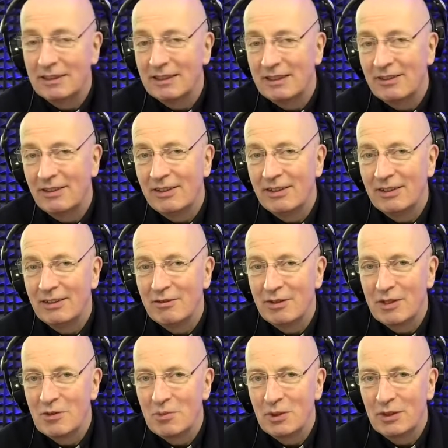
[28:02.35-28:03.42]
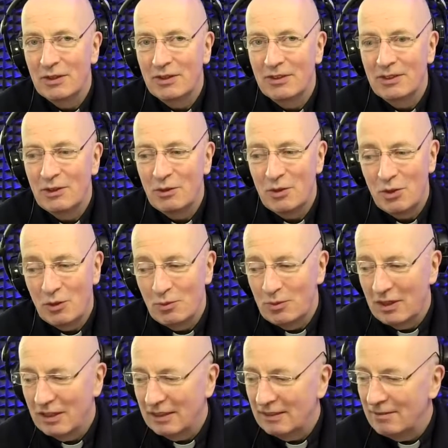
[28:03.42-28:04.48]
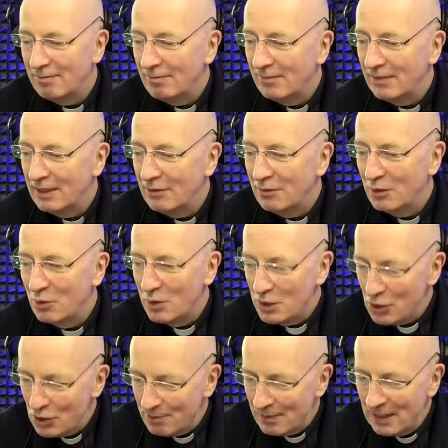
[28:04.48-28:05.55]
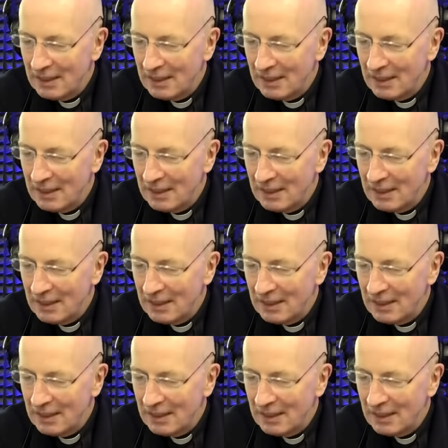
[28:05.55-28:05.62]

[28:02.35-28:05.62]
there on Facebook or YouTube if you wish.